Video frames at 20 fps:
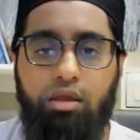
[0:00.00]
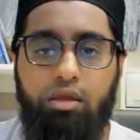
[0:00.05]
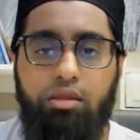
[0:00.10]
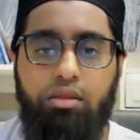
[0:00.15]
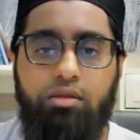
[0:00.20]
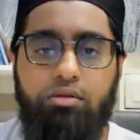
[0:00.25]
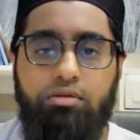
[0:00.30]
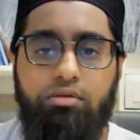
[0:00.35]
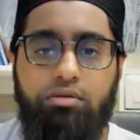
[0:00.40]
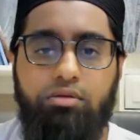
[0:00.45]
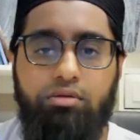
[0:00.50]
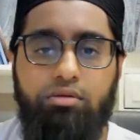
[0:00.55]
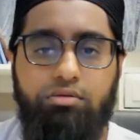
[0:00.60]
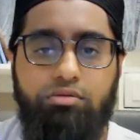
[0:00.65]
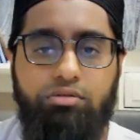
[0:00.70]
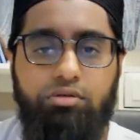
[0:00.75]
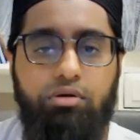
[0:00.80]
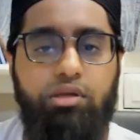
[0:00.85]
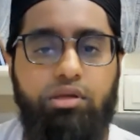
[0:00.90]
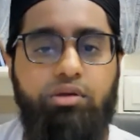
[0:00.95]
And
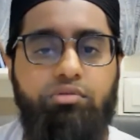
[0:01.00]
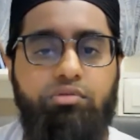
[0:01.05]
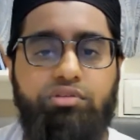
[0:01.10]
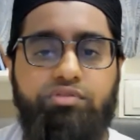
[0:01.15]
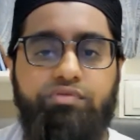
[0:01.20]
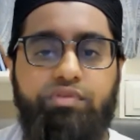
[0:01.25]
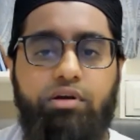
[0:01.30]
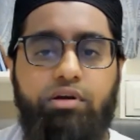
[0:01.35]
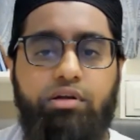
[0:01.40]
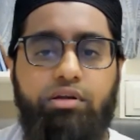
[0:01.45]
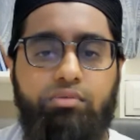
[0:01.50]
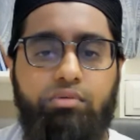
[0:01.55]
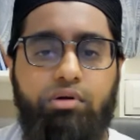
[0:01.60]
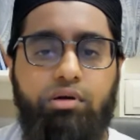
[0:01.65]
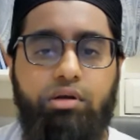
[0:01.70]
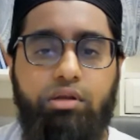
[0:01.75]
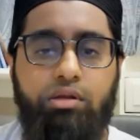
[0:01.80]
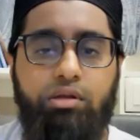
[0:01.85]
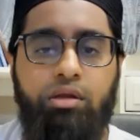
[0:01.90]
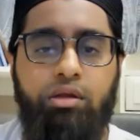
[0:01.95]
so he was very
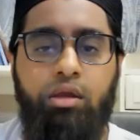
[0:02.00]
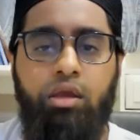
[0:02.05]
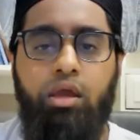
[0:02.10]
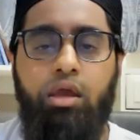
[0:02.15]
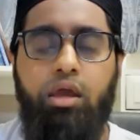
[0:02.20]
worried,